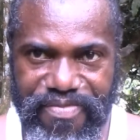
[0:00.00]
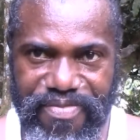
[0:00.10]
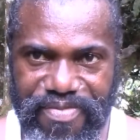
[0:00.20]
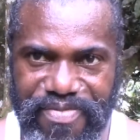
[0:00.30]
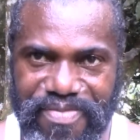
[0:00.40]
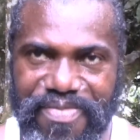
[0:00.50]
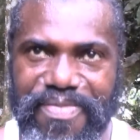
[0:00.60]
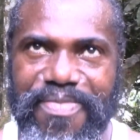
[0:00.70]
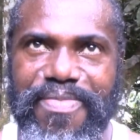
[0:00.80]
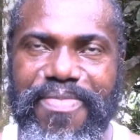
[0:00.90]

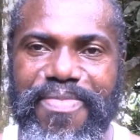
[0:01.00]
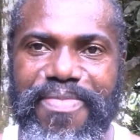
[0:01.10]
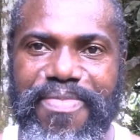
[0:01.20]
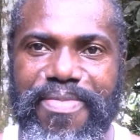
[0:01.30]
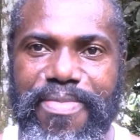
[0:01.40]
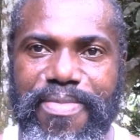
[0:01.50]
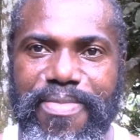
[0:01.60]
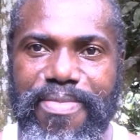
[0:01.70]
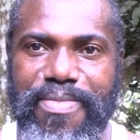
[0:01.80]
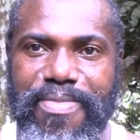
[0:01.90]

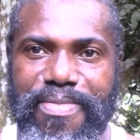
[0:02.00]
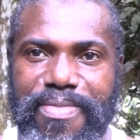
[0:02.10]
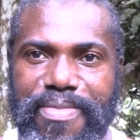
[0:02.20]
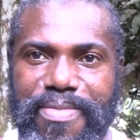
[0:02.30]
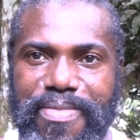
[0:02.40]
(silence)